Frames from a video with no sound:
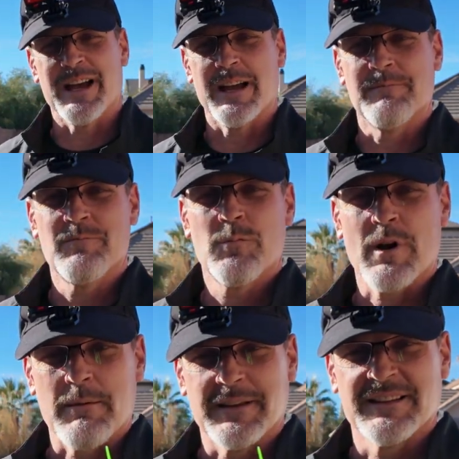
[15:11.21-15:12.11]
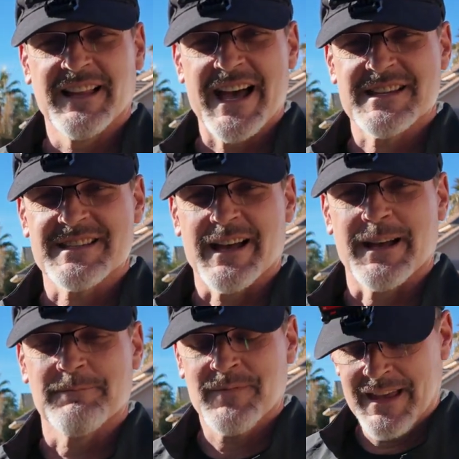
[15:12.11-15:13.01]
time, probably the last
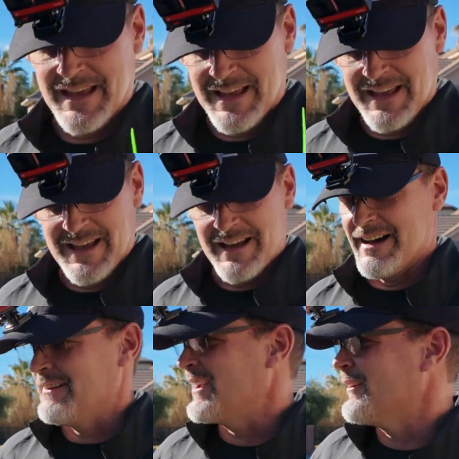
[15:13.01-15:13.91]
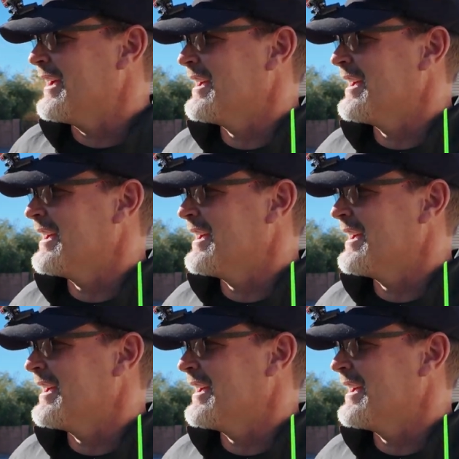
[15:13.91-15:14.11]
time. Uh, let me go